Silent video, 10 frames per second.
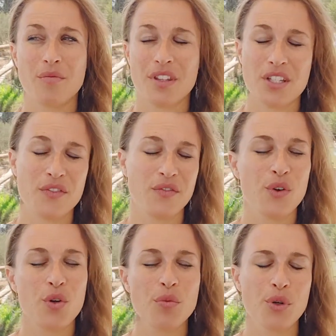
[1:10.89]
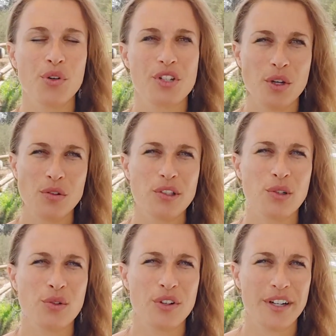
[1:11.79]
this full moon total
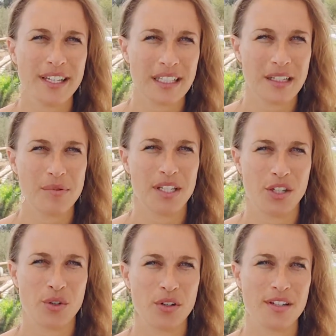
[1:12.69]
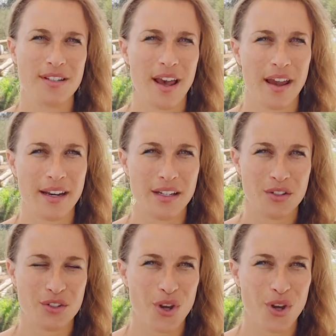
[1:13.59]
lunar eclipse in your sign in